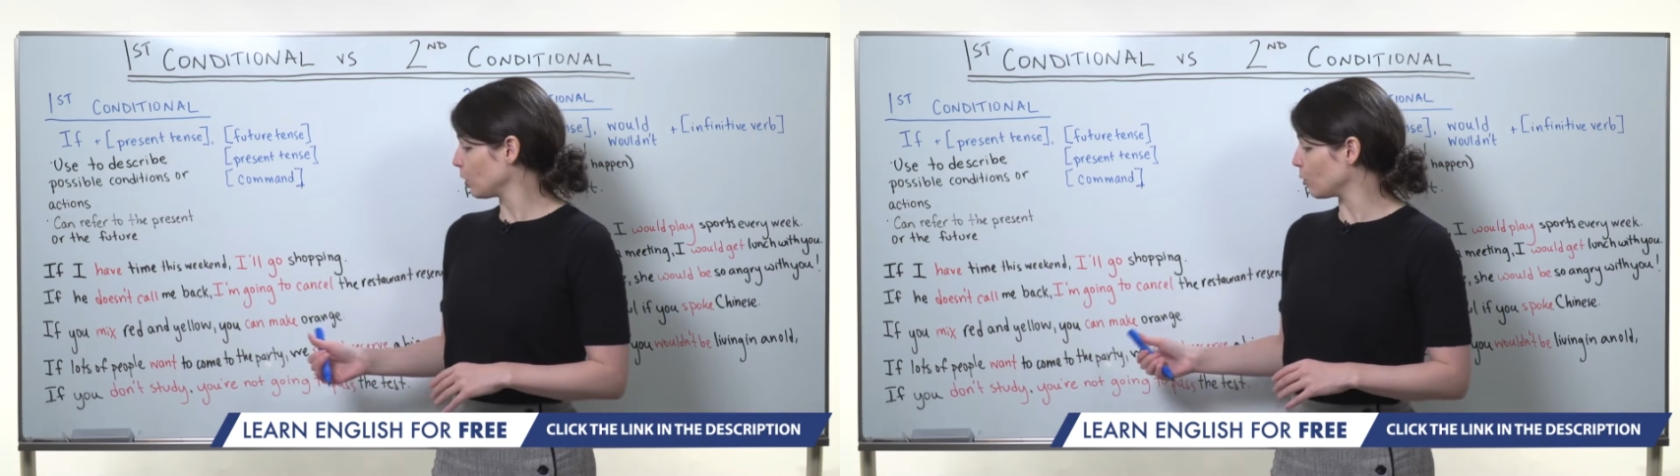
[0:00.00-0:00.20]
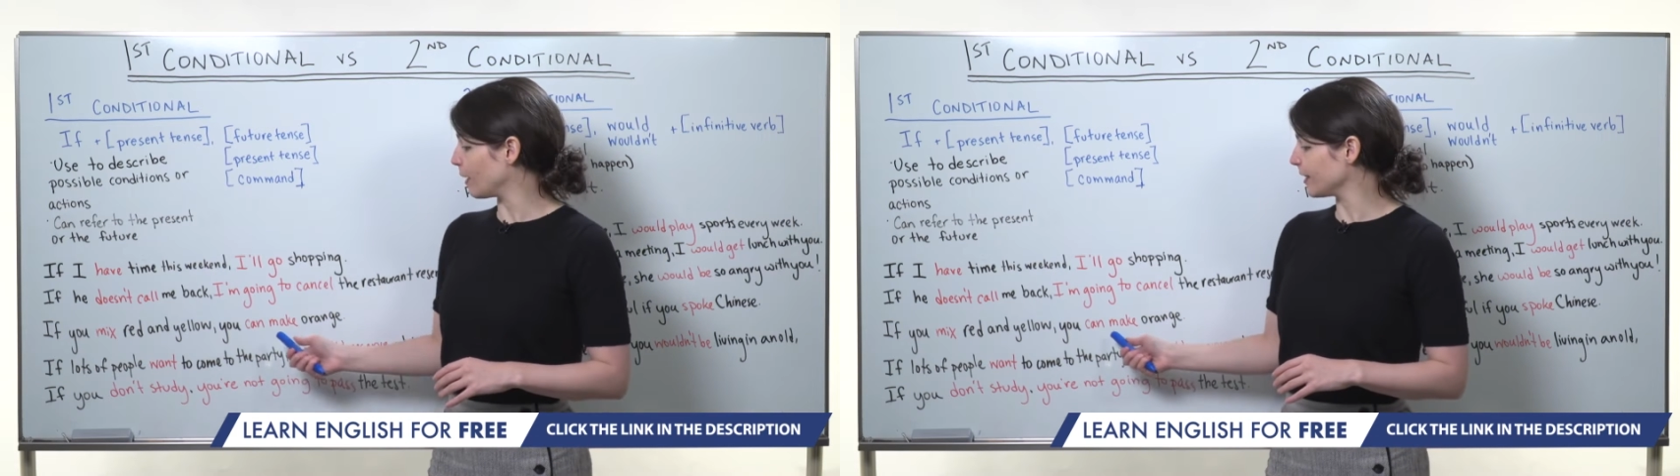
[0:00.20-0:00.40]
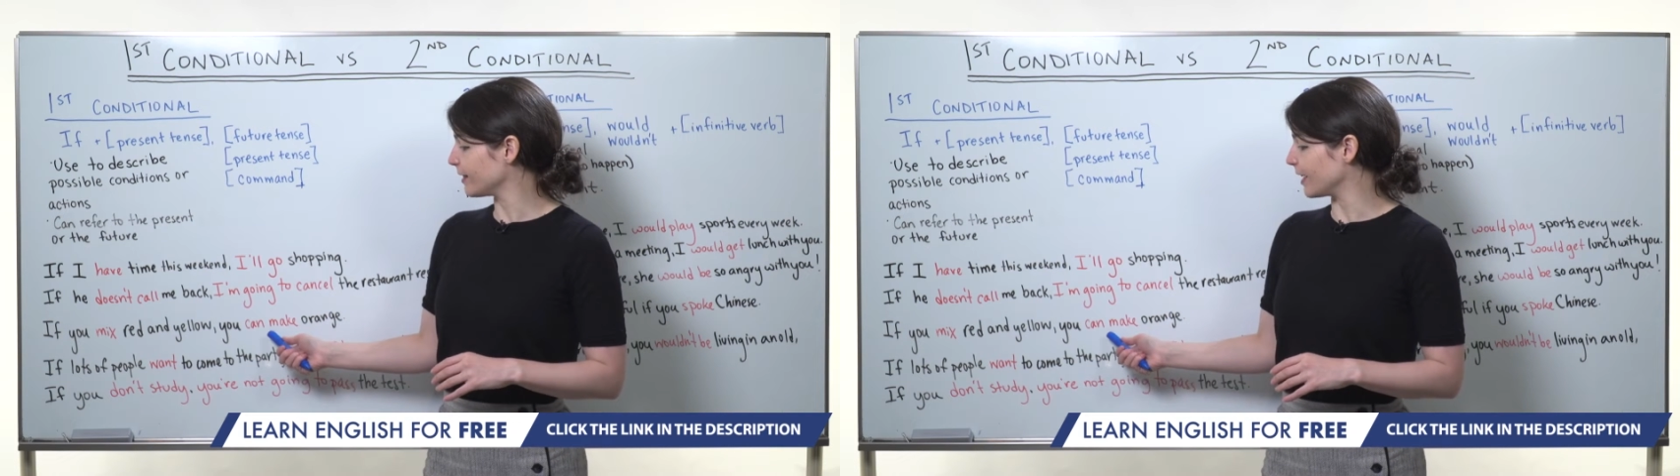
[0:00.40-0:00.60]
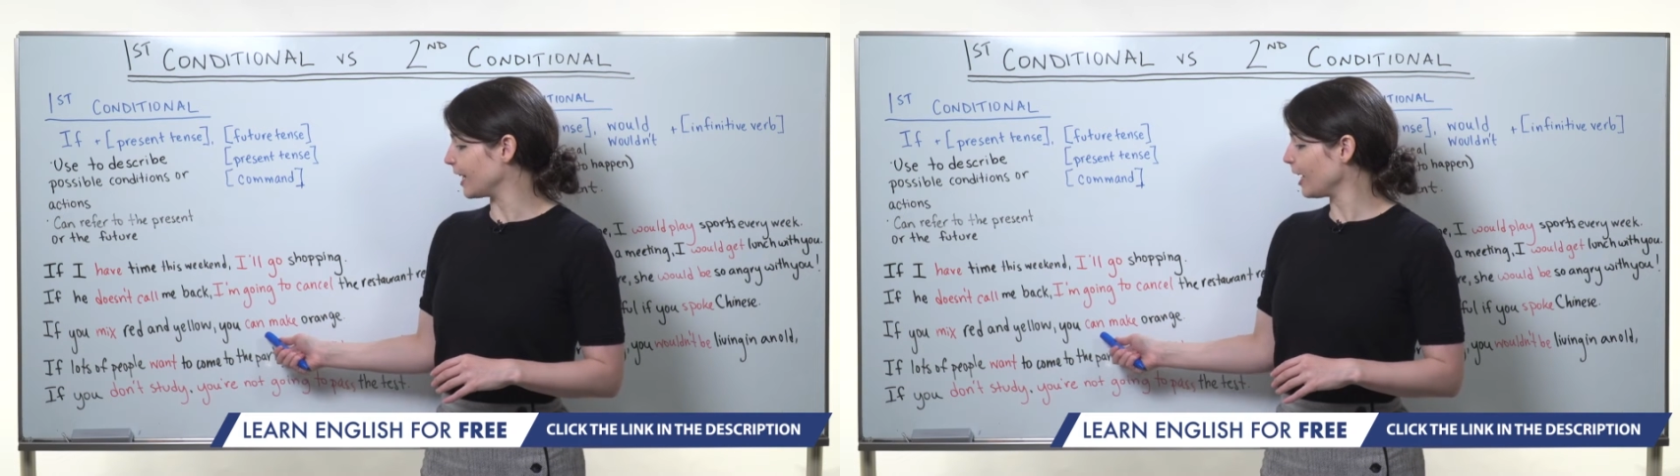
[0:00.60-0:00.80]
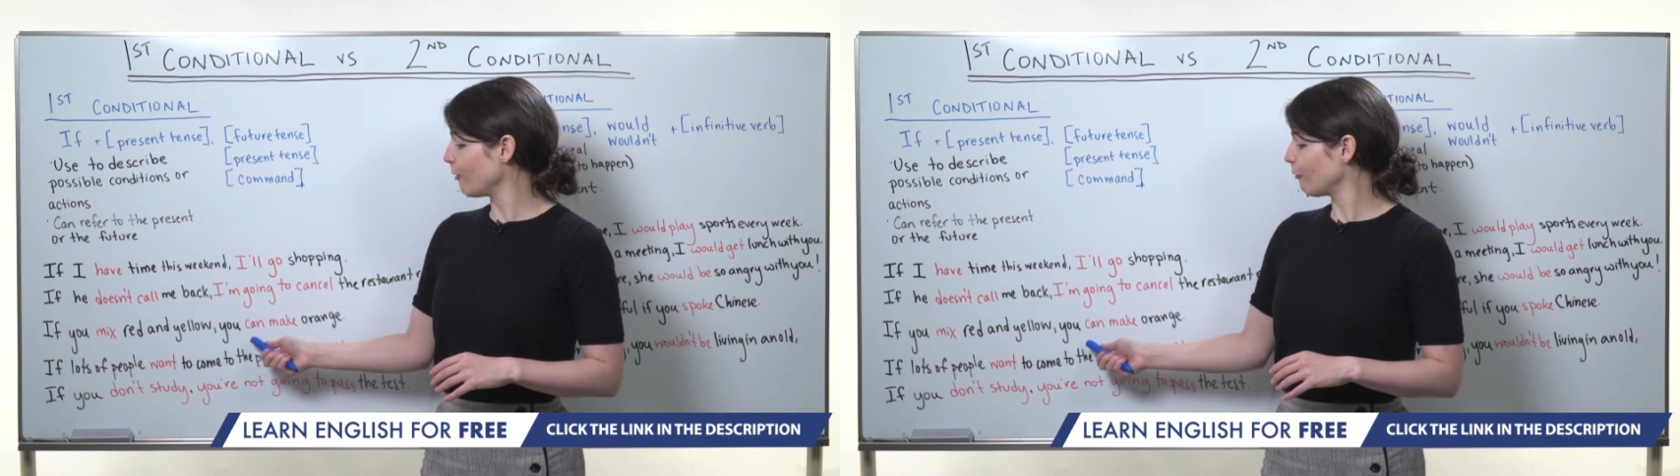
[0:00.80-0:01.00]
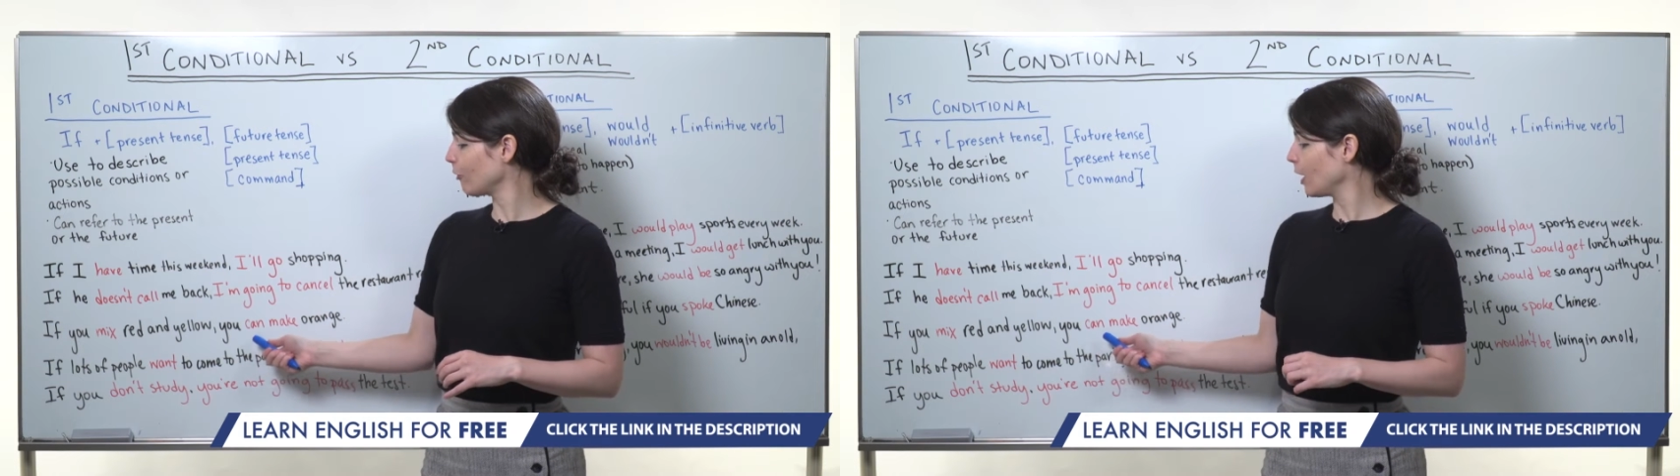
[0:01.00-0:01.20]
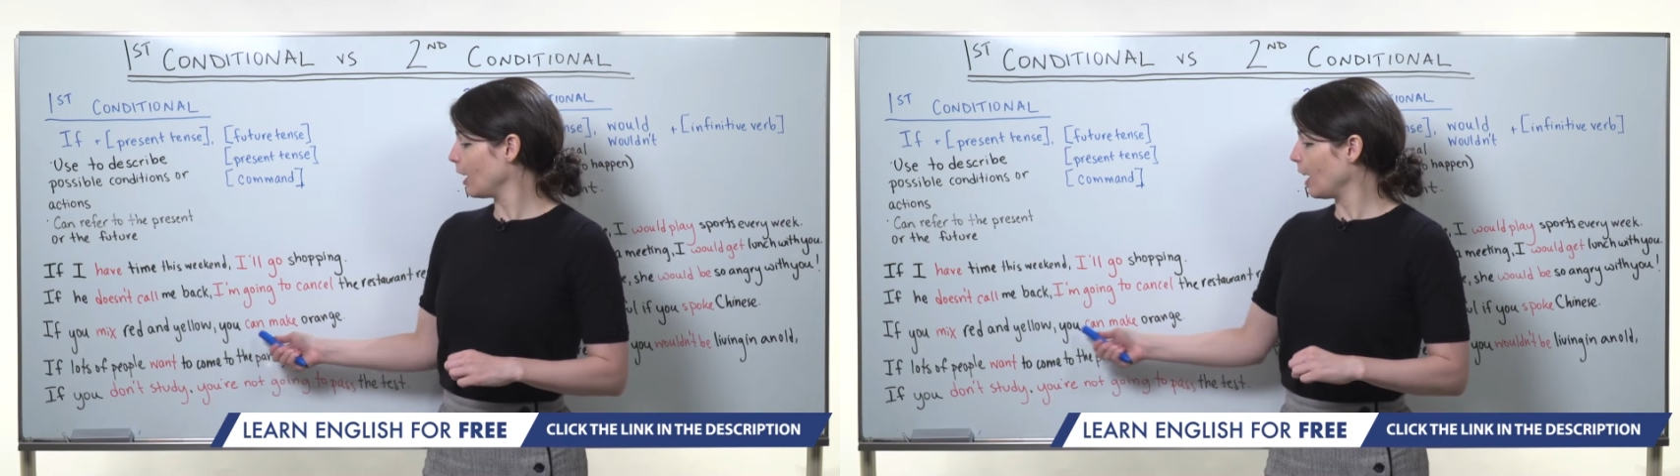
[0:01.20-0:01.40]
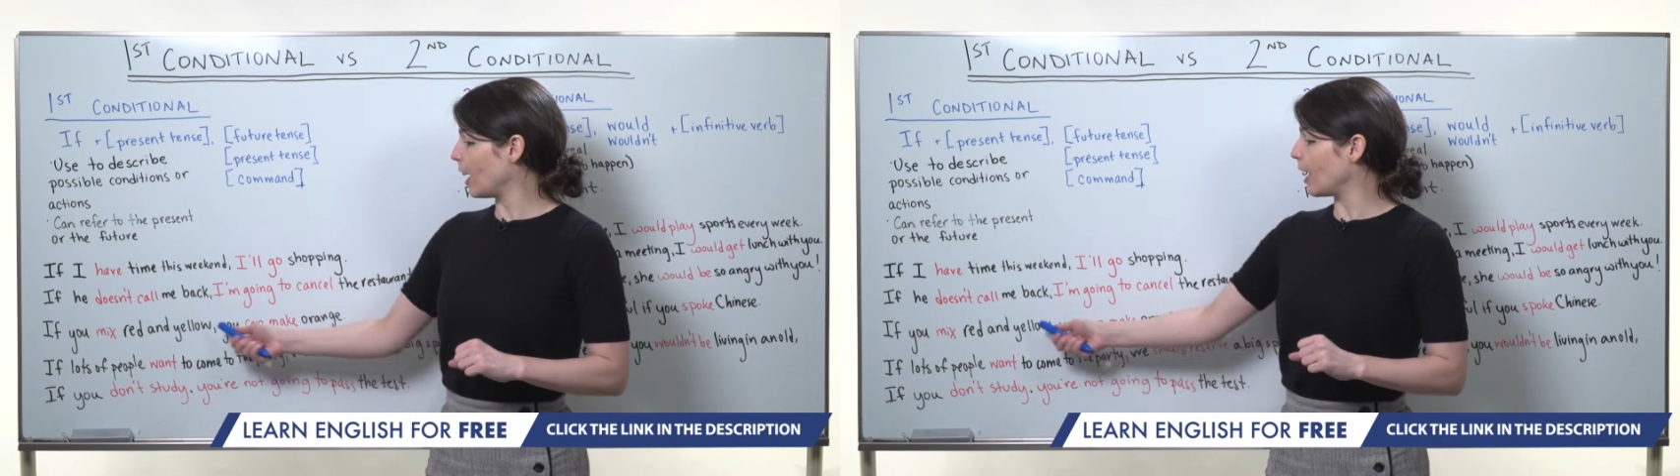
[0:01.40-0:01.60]
You might see an if
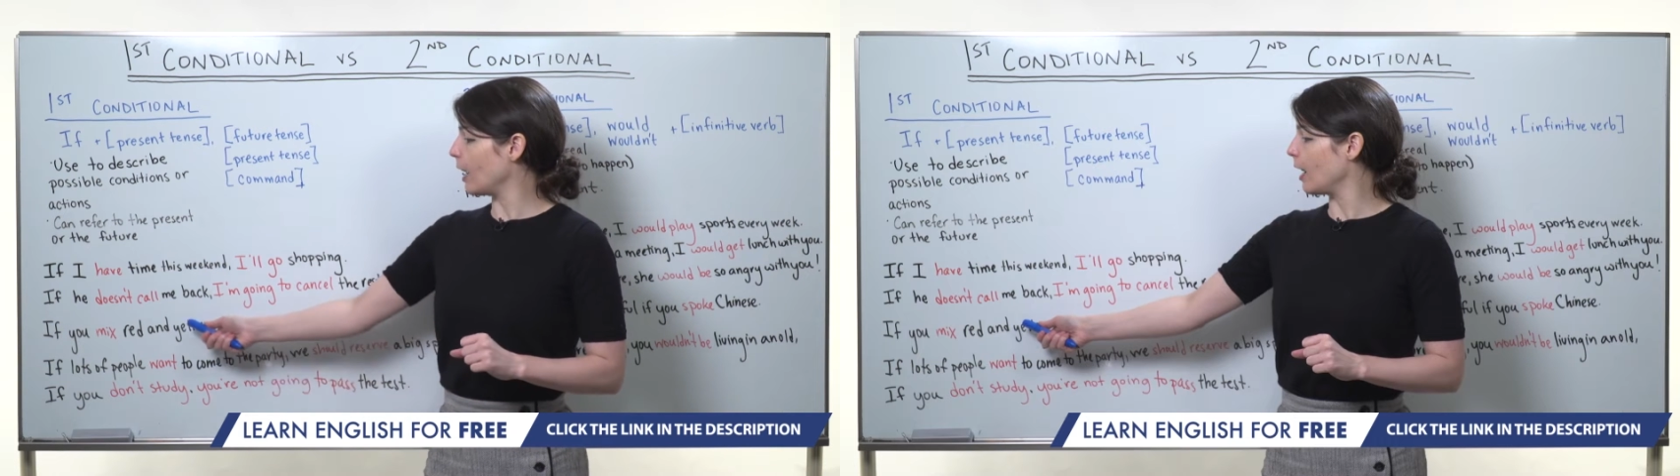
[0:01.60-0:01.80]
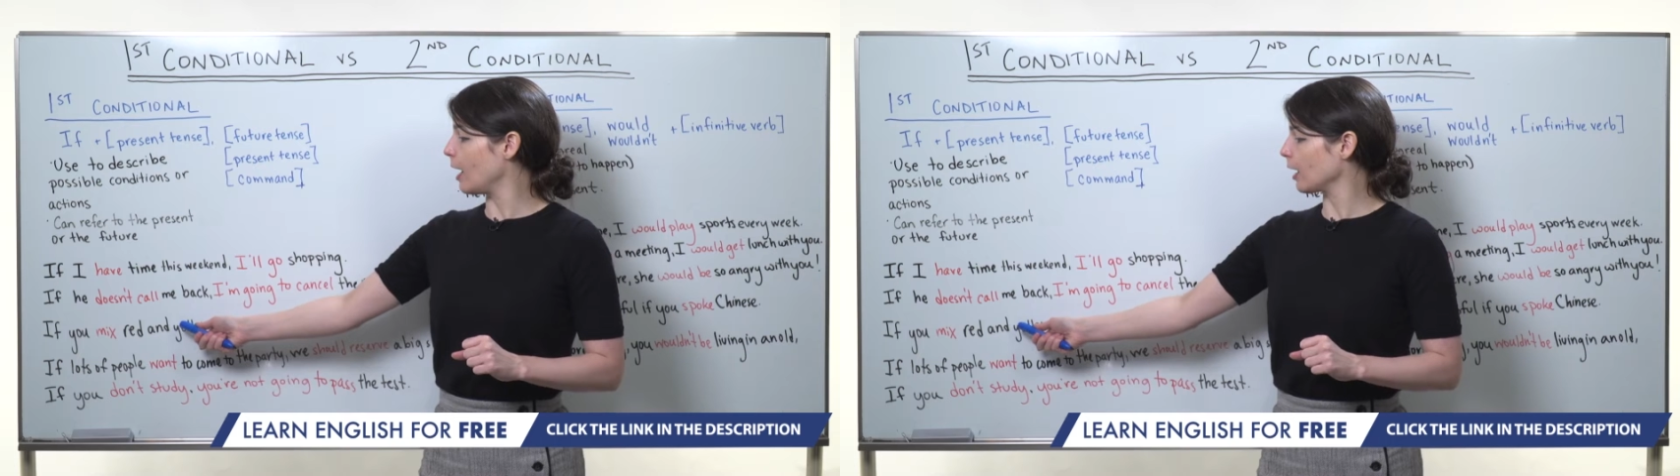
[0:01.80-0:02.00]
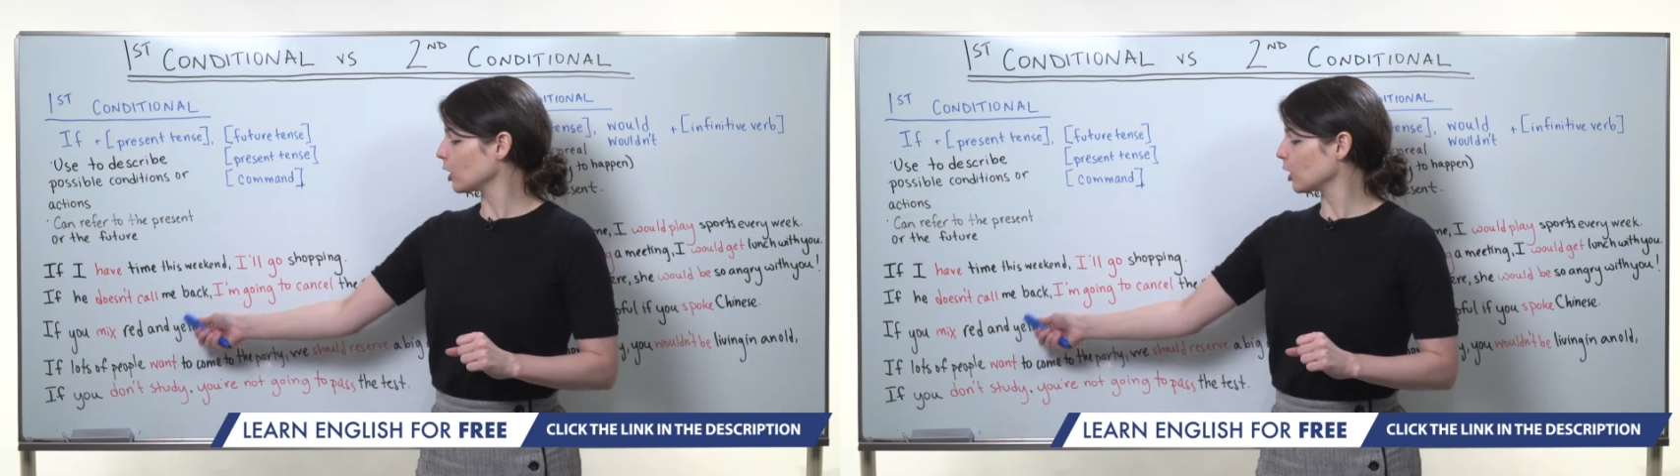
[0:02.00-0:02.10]
uh,